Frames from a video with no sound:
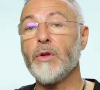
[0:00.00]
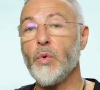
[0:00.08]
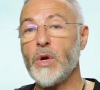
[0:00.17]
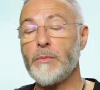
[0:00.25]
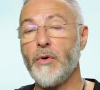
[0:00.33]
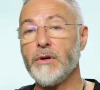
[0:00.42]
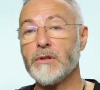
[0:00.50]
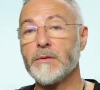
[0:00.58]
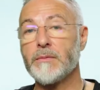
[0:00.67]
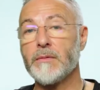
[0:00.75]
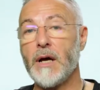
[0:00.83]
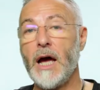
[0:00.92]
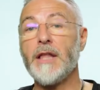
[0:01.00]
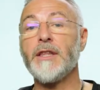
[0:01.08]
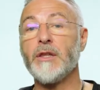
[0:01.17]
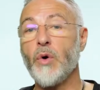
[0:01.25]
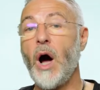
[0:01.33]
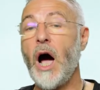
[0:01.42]
the weak point and they
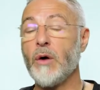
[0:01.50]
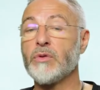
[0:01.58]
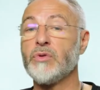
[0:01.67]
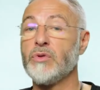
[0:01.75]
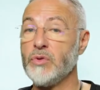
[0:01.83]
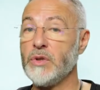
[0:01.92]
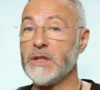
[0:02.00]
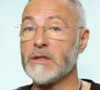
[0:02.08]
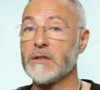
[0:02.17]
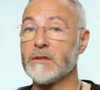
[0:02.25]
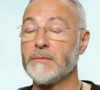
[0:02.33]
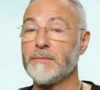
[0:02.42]
know how to do it.